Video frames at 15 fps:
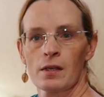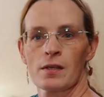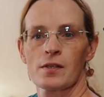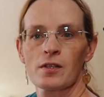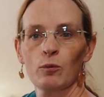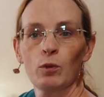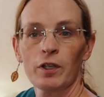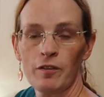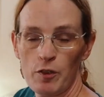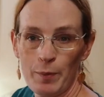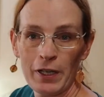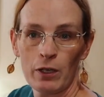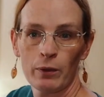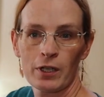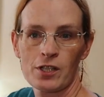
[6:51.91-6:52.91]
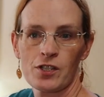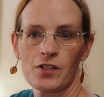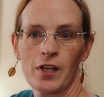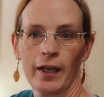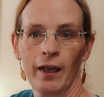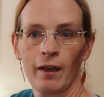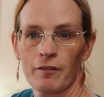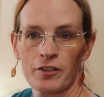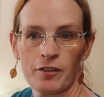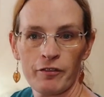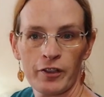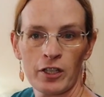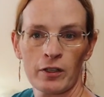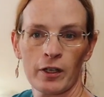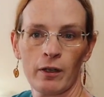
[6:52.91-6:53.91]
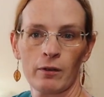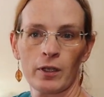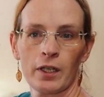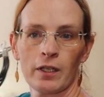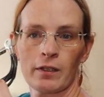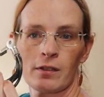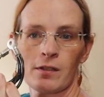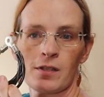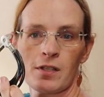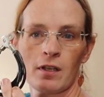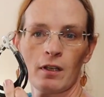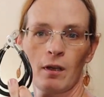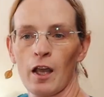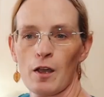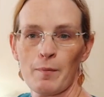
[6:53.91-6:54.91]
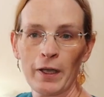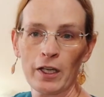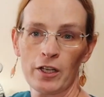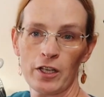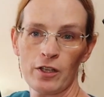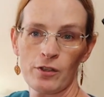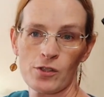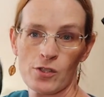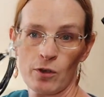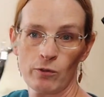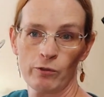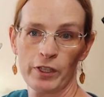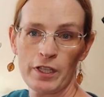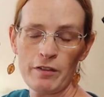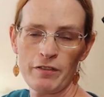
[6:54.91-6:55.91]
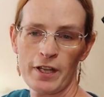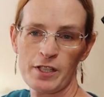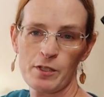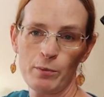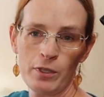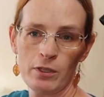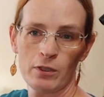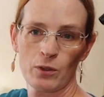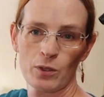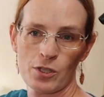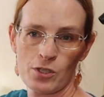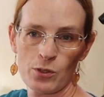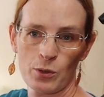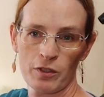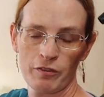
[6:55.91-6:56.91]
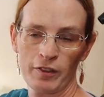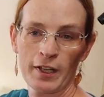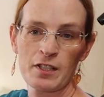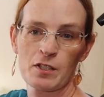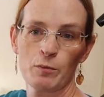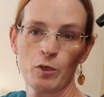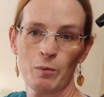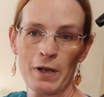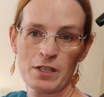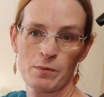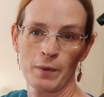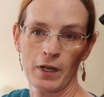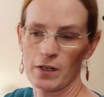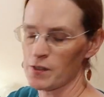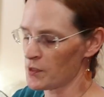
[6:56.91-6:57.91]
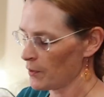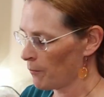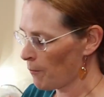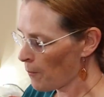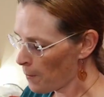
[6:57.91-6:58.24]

So one of the big questions I have to figure out is, am I going to use really flexible or sort of flexible bus bars?